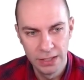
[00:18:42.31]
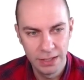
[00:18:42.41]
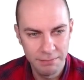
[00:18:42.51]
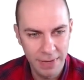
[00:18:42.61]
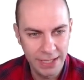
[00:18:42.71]

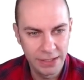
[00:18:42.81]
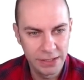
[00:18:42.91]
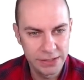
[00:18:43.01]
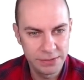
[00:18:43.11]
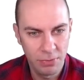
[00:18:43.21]
The
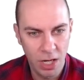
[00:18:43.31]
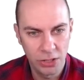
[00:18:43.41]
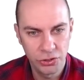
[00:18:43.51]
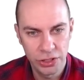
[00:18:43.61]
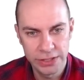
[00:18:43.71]
maintenance
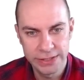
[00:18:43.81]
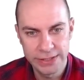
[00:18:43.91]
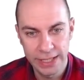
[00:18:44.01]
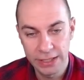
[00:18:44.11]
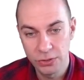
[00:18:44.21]
margin is
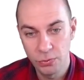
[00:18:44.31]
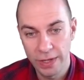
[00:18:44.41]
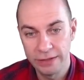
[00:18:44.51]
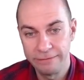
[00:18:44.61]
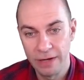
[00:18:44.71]
set at
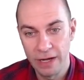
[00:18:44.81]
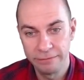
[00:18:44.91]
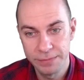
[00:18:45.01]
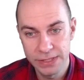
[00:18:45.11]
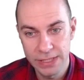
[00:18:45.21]

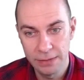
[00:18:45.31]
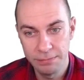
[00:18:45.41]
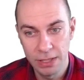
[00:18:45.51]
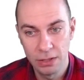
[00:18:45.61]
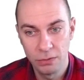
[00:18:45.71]
25%.
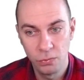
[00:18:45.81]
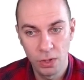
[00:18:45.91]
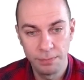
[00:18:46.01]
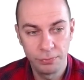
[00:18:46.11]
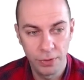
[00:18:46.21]
Below
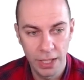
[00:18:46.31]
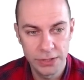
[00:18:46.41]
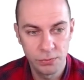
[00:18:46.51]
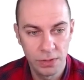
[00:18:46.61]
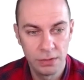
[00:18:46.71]
what
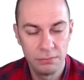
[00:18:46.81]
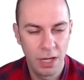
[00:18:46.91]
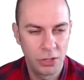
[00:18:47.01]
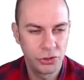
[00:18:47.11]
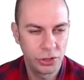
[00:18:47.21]
price will a
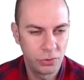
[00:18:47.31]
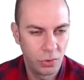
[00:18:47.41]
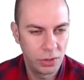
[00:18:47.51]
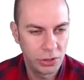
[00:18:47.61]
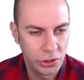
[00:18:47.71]
margin
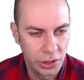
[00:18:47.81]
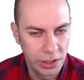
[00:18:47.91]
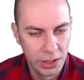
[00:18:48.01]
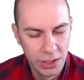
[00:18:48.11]
call occur?